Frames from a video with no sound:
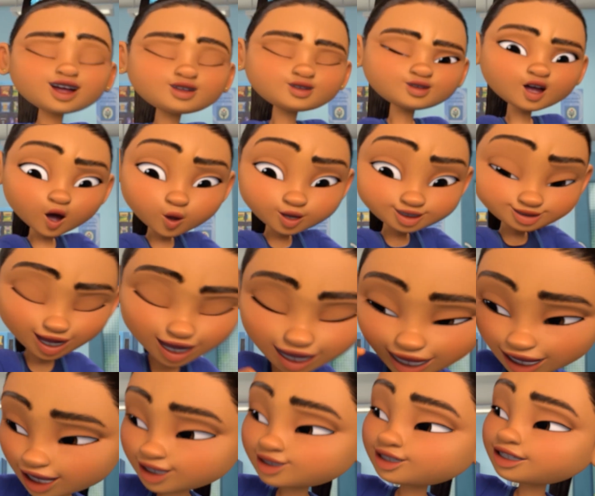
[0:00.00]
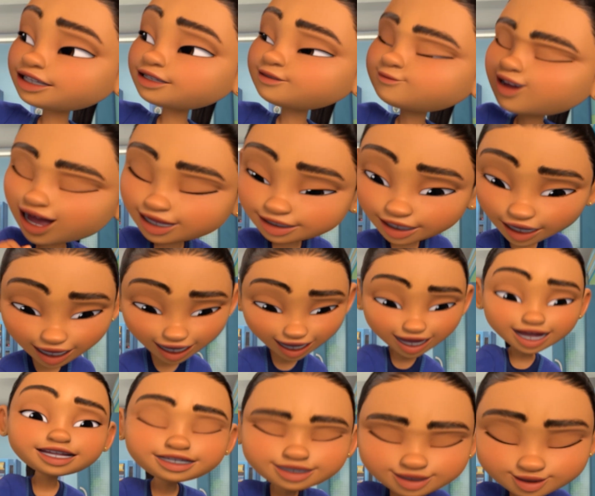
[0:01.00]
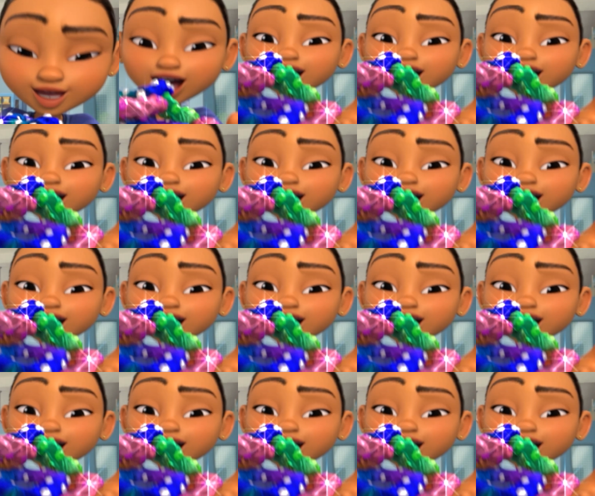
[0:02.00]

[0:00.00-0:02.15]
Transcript: Check out these sparkles!